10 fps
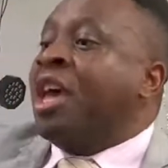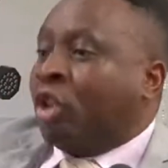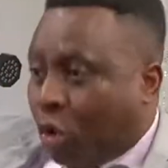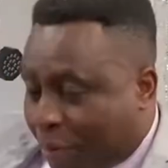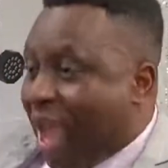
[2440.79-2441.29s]

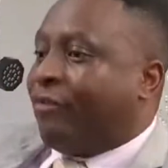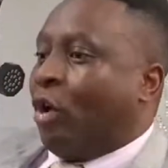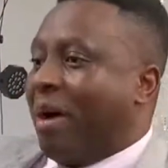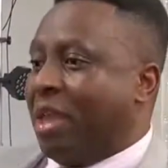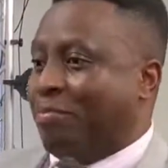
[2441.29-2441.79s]
to pay for
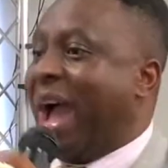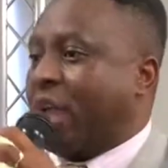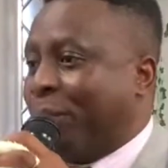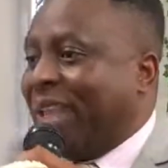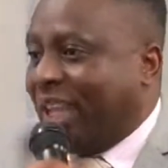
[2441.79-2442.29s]
my
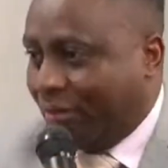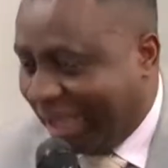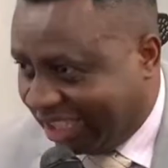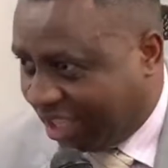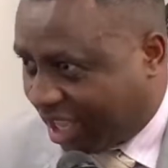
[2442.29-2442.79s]
back pain and
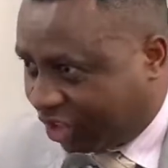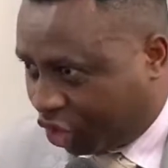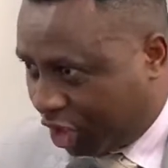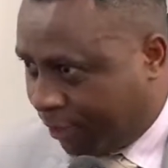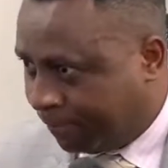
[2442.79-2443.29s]

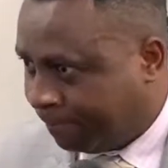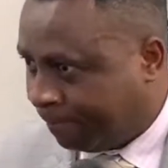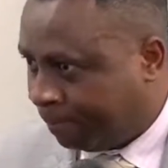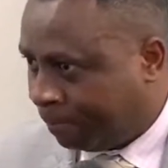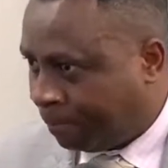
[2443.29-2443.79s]
medication.
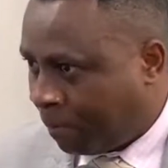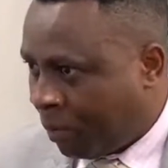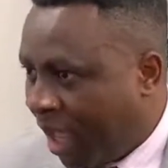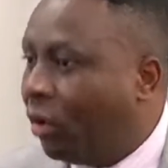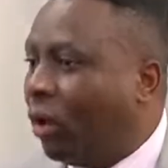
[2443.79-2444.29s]

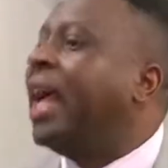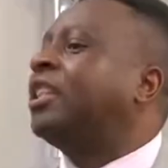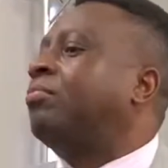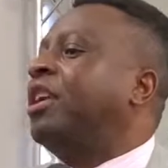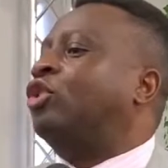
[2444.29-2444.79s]
He will
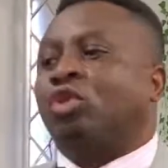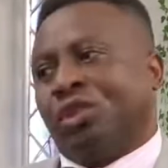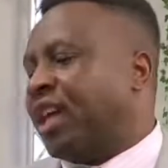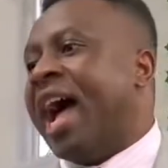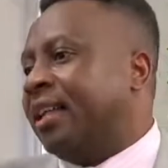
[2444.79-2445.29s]
let me do
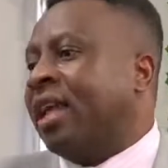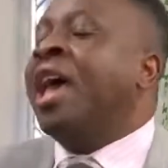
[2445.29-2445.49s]
that.